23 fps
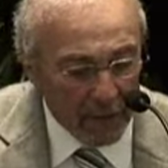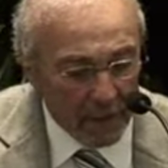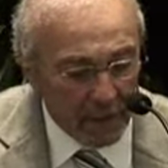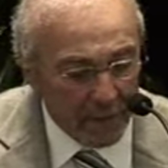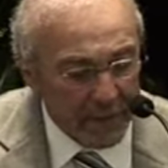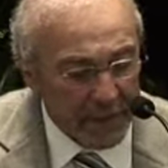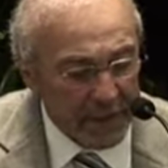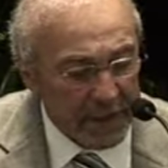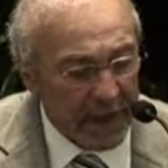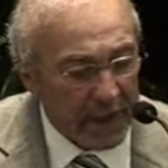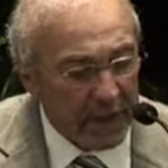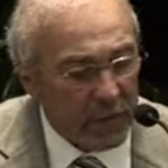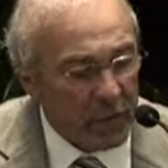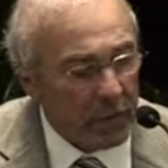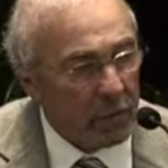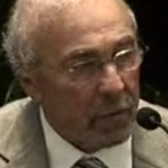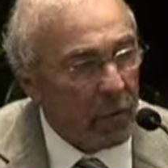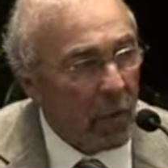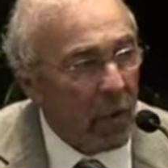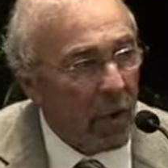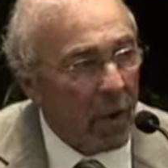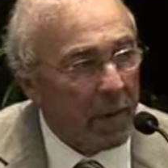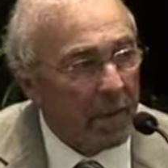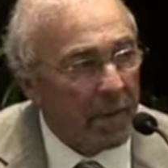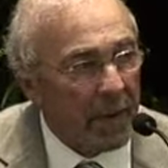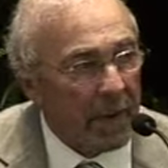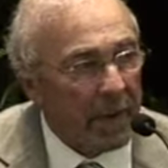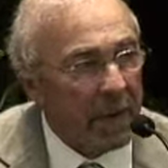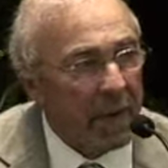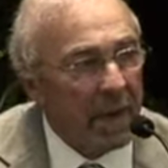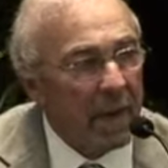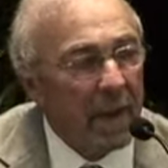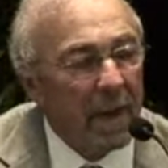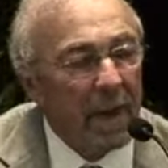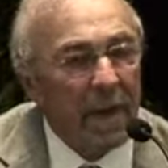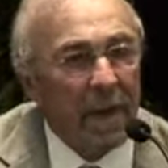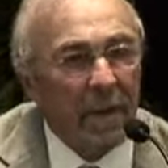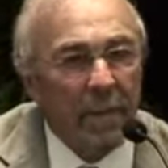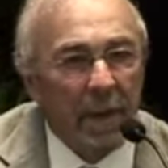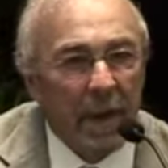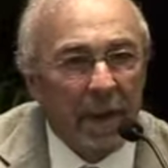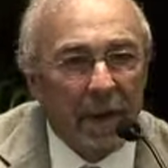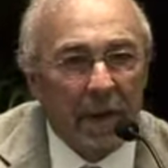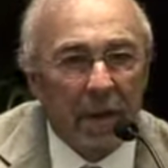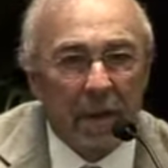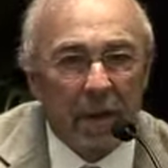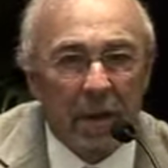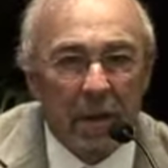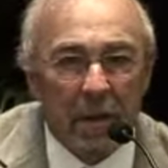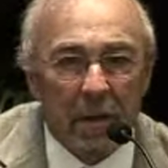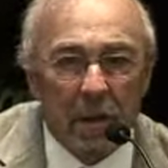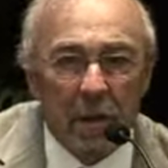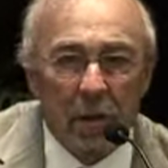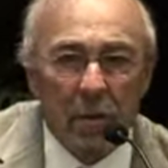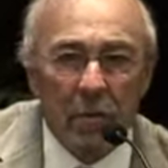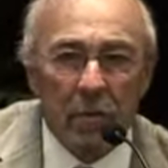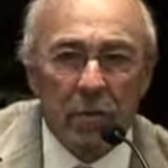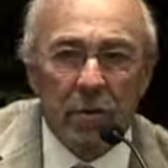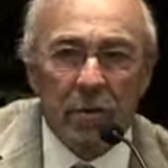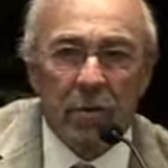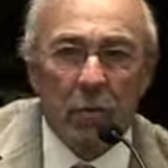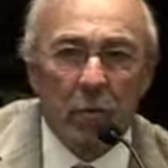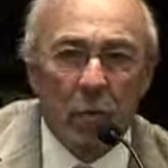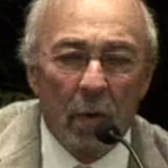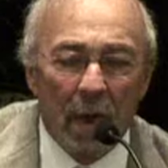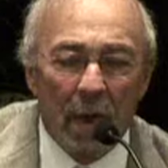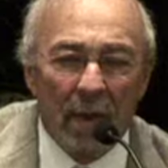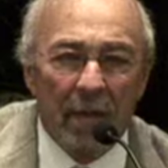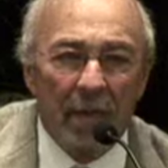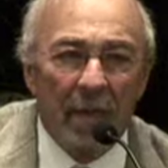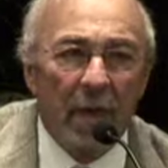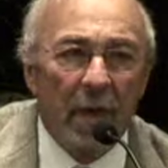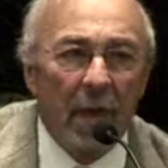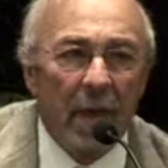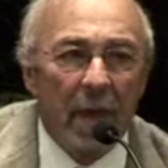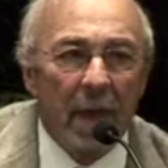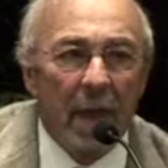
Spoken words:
it'll take too long, but it concludes with